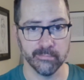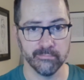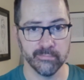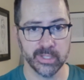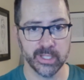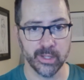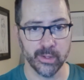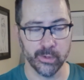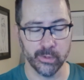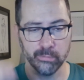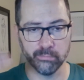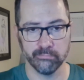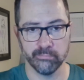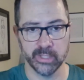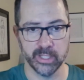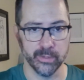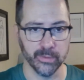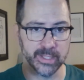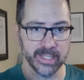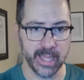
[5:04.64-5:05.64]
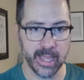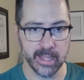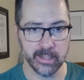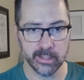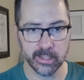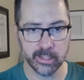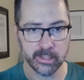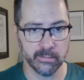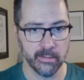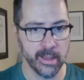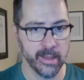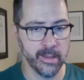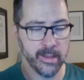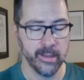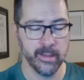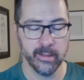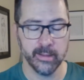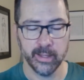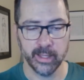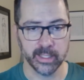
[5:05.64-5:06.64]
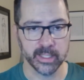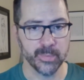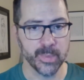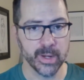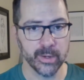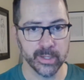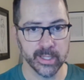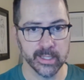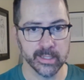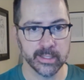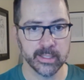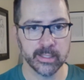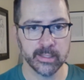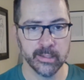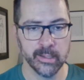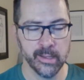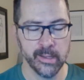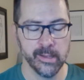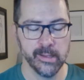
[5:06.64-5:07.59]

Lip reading: So, dates, experience.